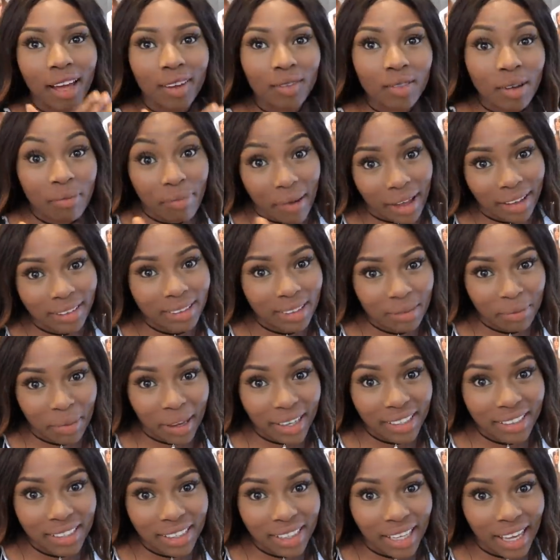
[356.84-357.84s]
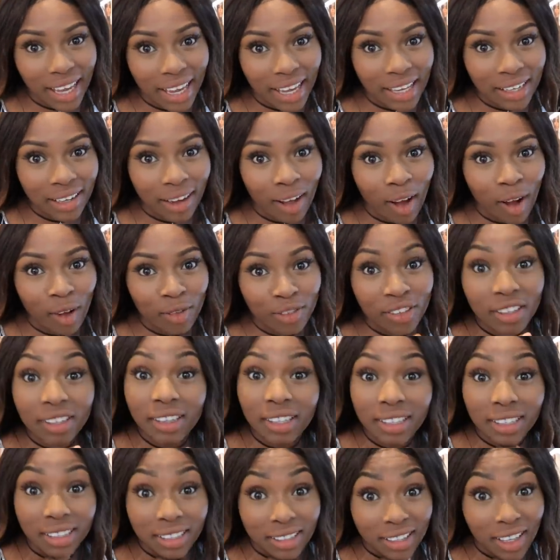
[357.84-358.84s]
We're back to base again after
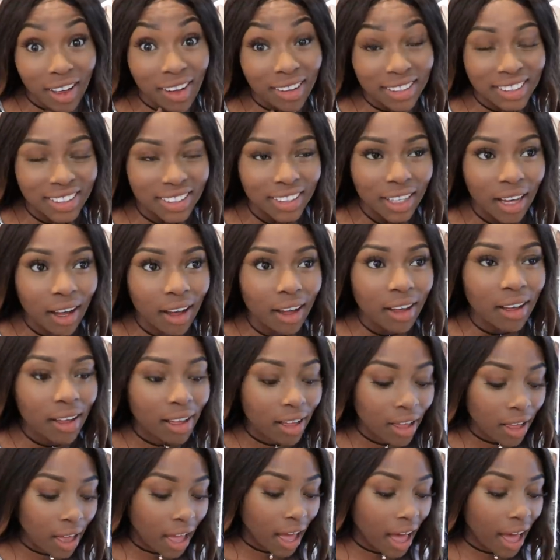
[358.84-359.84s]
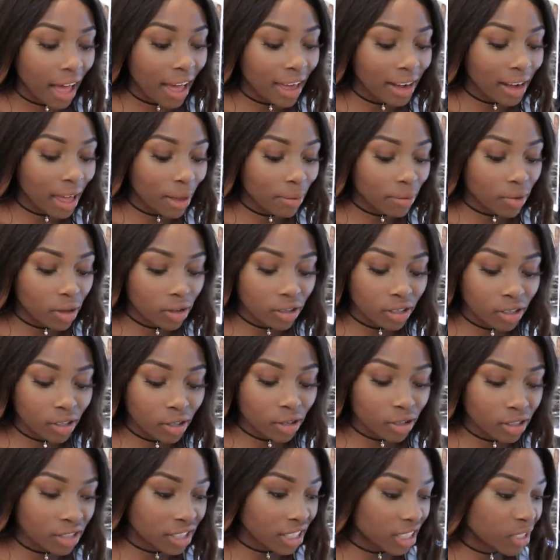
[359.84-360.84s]
the disaster, and I'm gonna
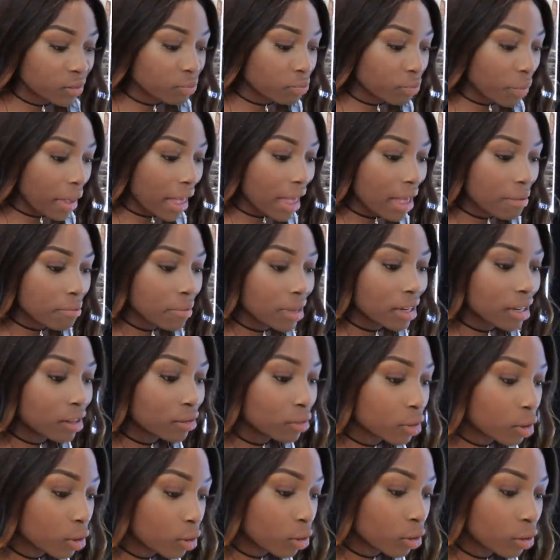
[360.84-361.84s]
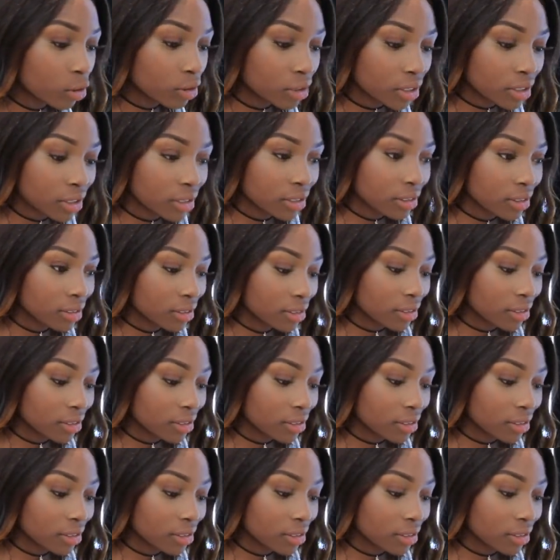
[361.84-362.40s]
use this Bare Minerals